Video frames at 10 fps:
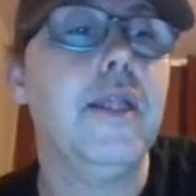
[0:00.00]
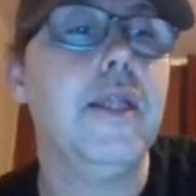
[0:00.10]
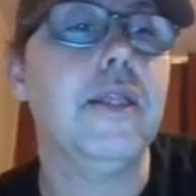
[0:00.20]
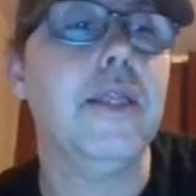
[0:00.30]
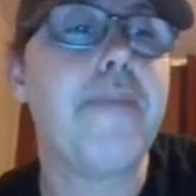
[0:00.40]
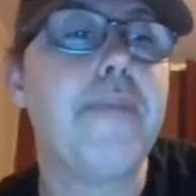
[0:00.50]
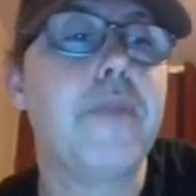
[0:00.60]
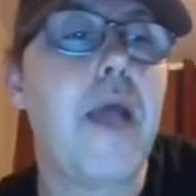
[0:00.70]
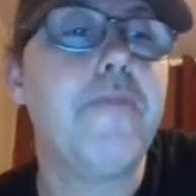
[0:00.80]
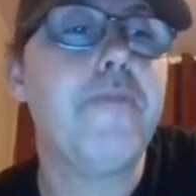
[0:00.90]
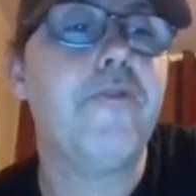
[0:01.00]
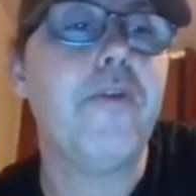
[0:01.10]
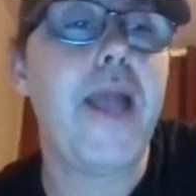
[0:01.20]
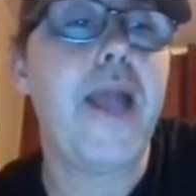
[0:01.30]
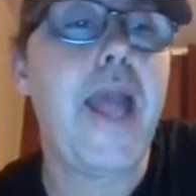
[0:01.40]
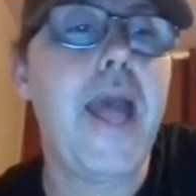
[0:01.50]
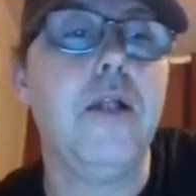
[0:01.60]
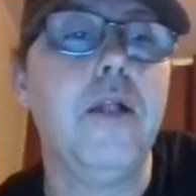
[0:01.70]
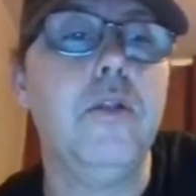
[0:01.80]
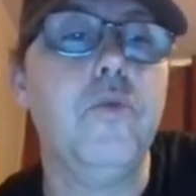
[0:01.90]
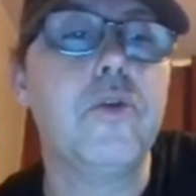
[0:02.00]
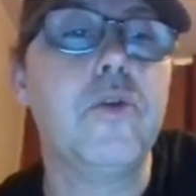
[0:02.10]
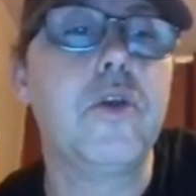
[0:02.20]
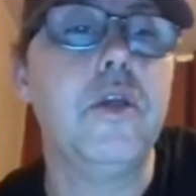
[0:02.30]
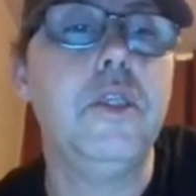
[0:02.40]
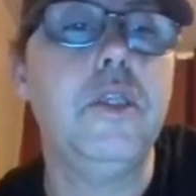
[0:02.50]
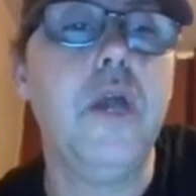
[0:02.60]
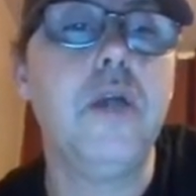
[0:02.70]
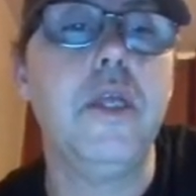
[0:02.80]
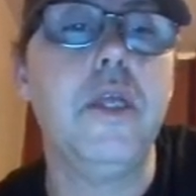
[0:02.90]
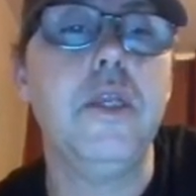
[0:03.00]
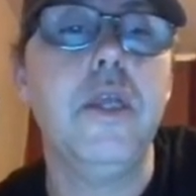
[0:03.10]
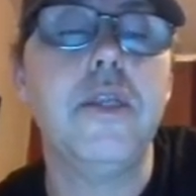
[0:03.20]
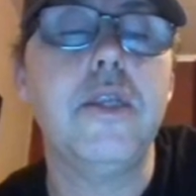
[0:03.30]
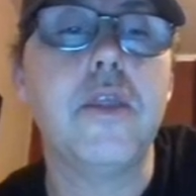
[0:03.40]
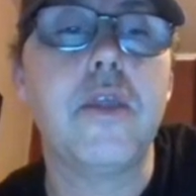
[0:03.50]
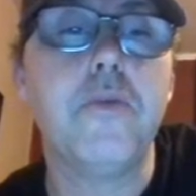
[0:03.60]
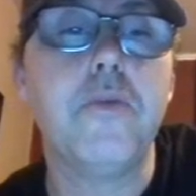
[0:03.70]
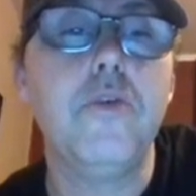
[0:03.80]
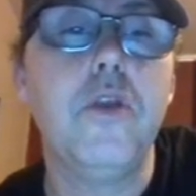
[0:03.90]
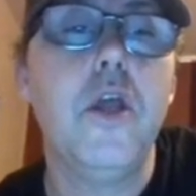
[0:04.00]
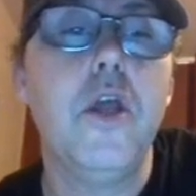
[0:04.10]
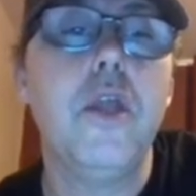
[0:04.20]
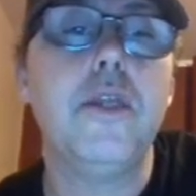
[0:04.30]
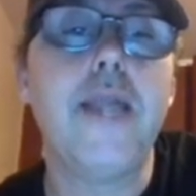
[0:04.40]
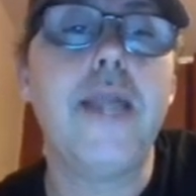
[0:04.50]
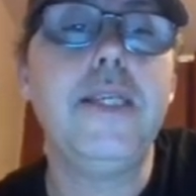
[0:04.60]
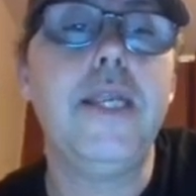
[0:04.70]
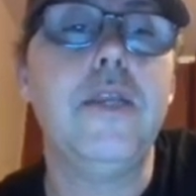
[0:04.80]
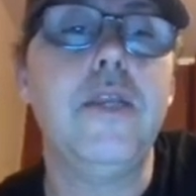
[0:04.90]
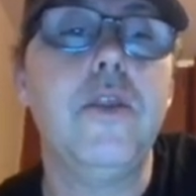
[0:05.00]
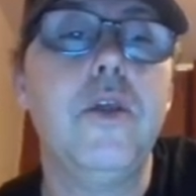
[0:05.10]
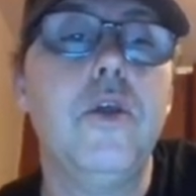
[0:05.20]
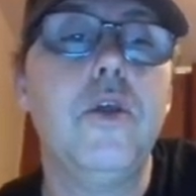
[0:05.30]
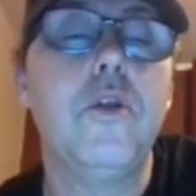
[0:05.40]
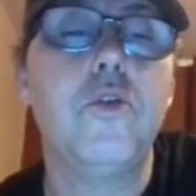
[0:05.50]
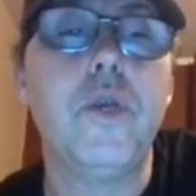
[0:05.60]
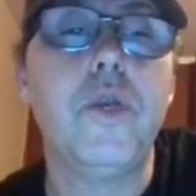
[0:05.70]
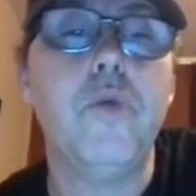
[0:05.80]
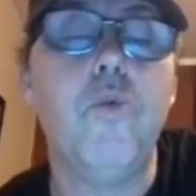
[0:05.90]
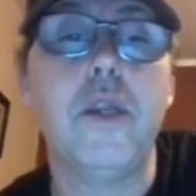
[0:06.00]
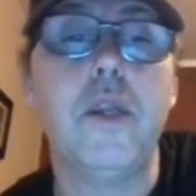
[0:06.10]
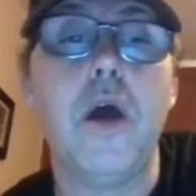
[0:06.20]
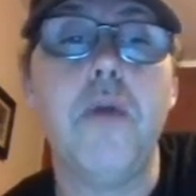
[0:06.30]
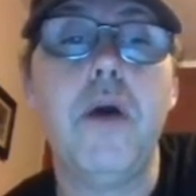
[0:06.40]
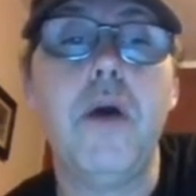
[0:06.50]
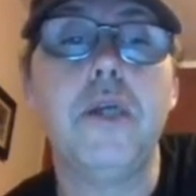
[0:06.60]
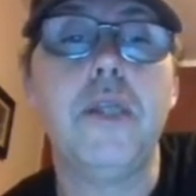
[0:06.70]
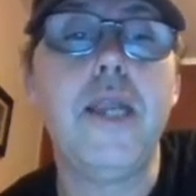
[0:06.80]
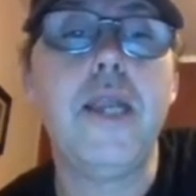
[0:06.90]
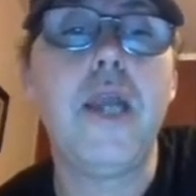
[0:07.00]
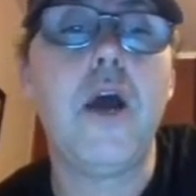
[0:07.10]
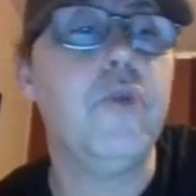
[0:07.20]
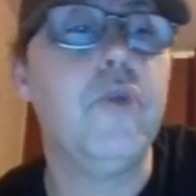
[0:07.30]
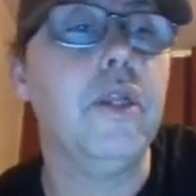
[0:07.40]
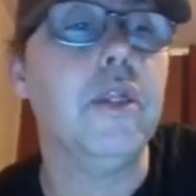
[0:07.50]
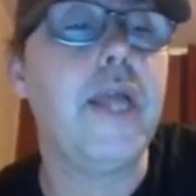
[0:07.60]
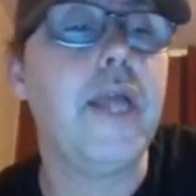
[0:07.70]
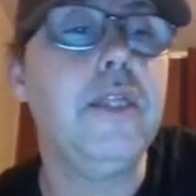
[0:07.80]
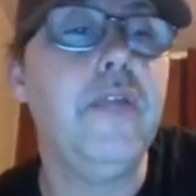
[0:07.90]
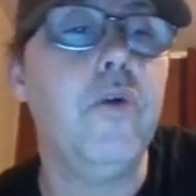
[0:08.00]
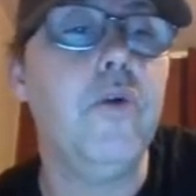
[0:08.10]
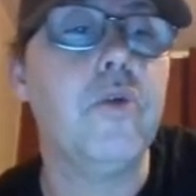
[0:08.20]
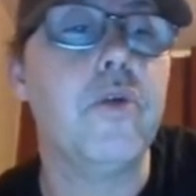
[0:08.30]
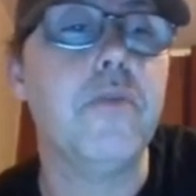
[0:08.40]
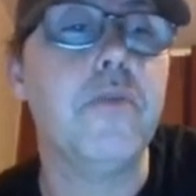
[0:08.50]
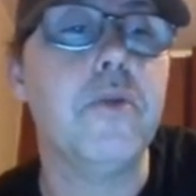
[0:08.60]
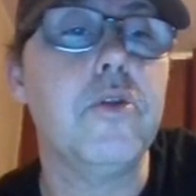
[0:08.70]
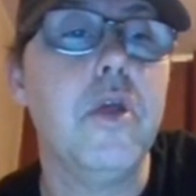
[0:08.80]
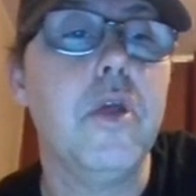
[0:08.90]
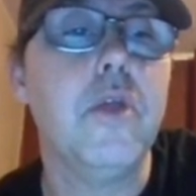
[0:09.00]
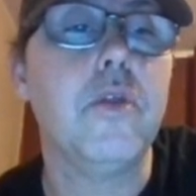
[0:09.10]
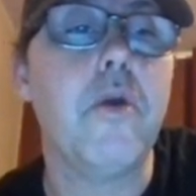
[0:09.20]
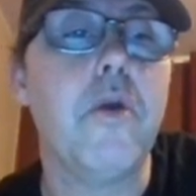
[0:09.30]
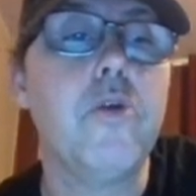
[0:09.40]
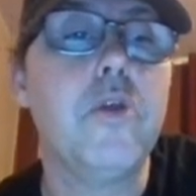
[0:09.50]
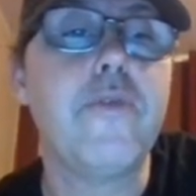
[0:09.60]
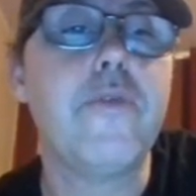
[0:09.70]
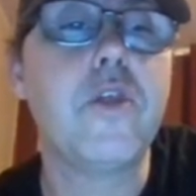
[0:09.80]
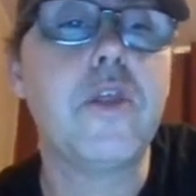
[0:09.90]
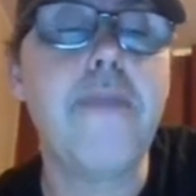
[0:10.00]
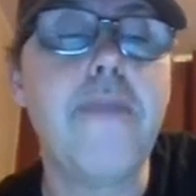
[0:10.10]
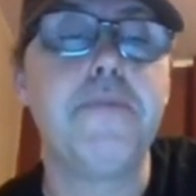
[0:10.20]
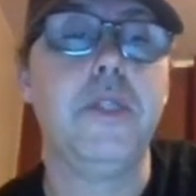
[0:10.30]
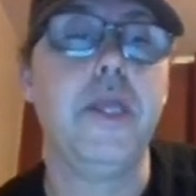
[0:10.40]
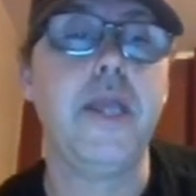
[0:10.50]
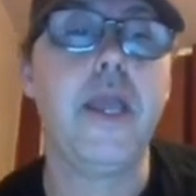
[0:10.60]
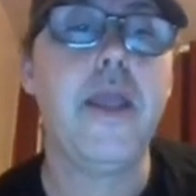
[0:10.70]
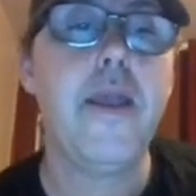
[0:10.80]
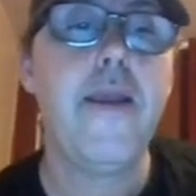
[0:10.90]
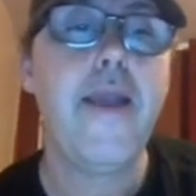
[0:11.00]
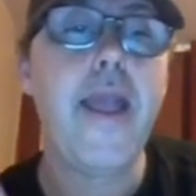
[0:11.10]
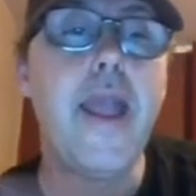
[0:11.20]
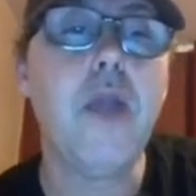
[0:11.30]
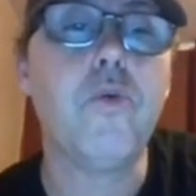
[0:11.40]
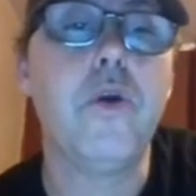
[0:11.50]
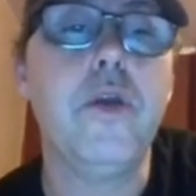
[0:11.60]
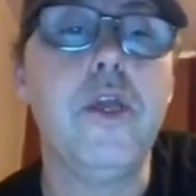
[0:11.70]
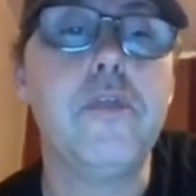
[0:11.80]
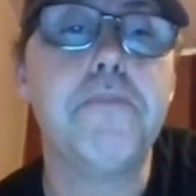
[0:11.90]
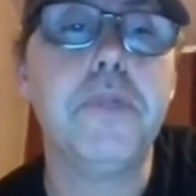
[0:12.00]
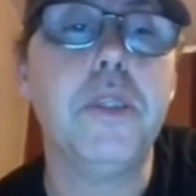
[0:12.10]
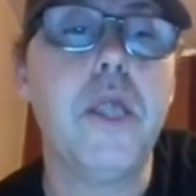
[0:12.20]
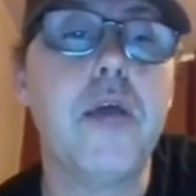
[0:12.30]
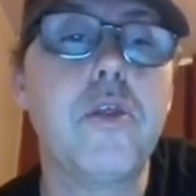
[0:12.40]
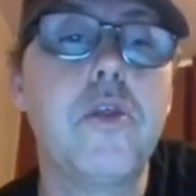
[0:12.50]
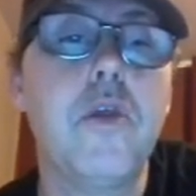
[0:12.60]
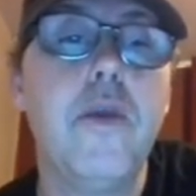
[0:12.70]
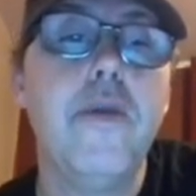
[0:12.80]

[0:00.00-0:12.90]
Laptop from Hell, was conducted December 19th. 21 among 900 likely voters. The margin of sampling error is plus